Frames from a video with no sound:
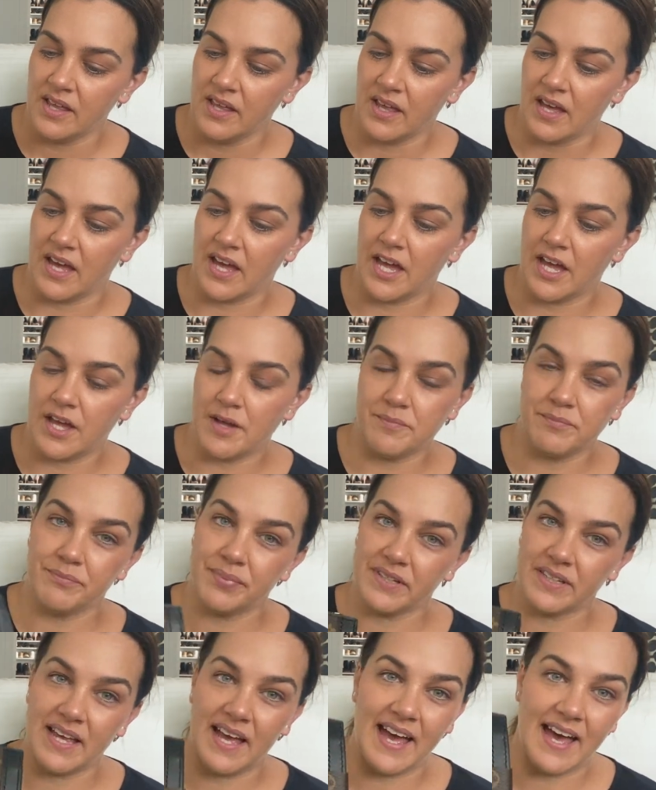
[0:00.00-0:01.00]

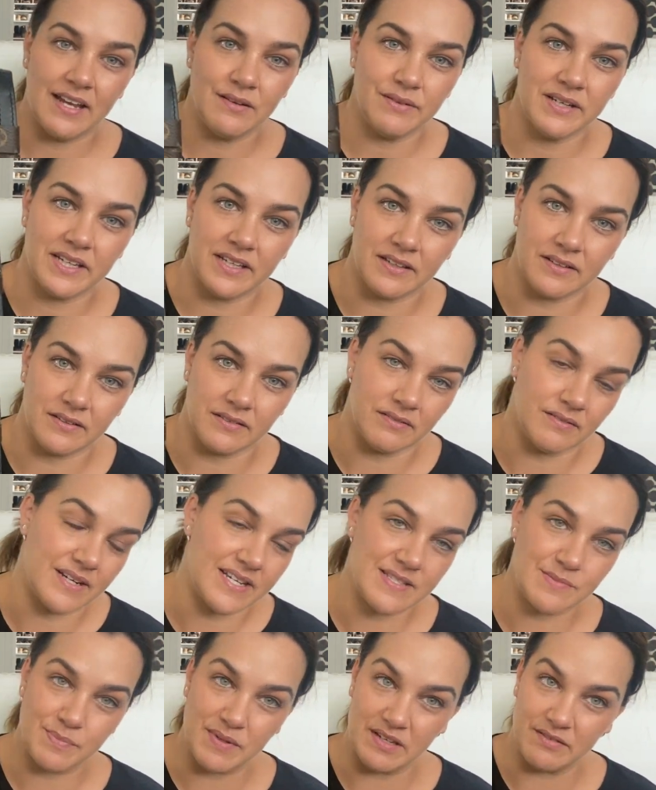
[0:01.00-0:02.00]
But hardware can
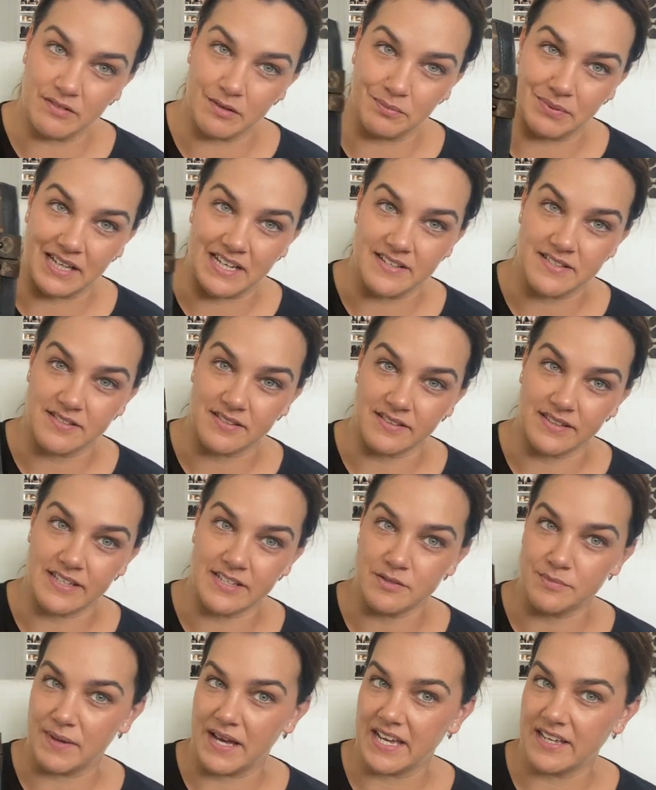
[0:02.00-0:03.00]
always be replaced on
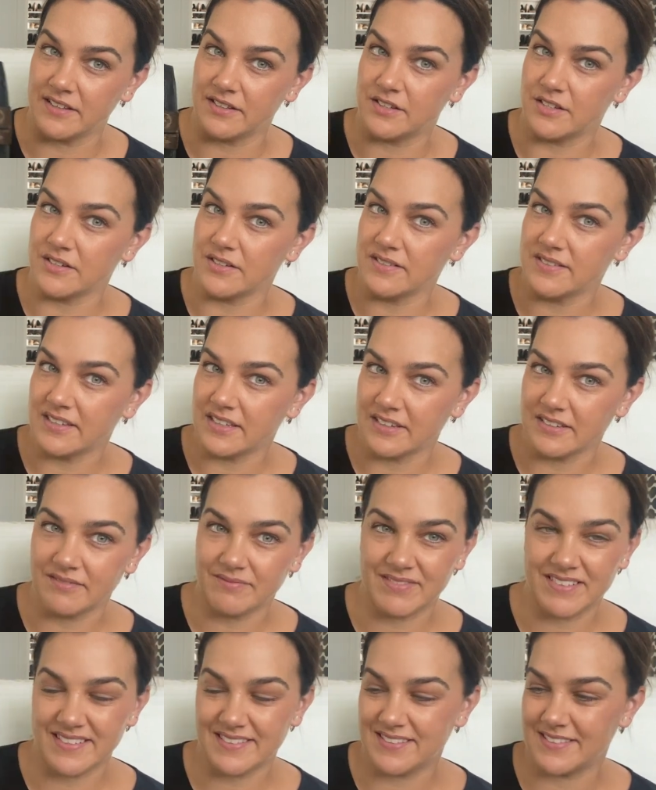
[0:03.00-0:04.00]
these bags too. So
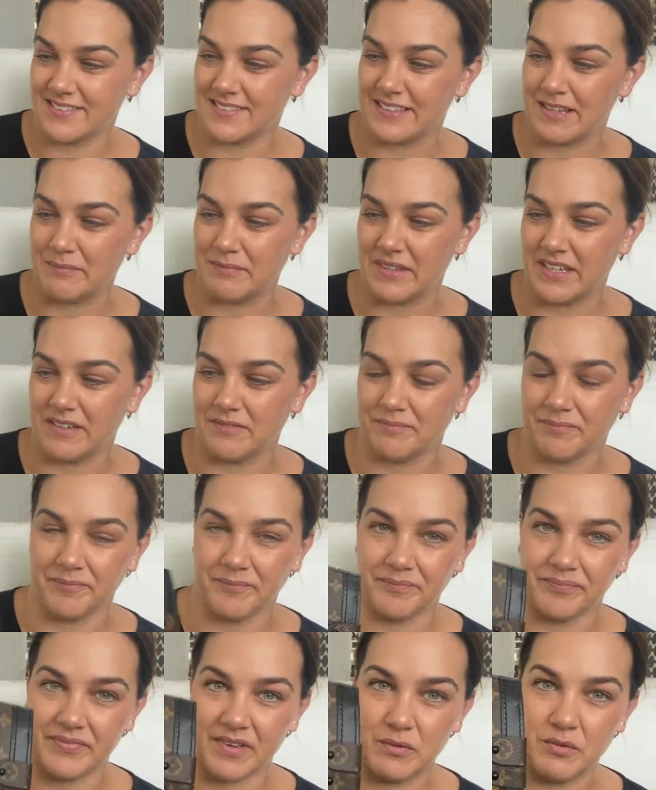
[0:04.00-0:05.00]
it's just something
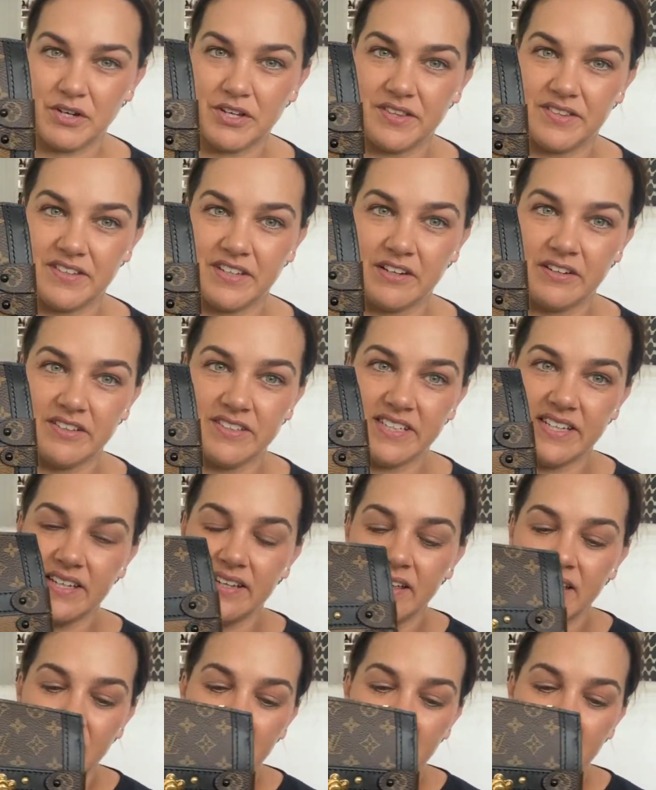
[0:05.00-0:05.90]
worth noting.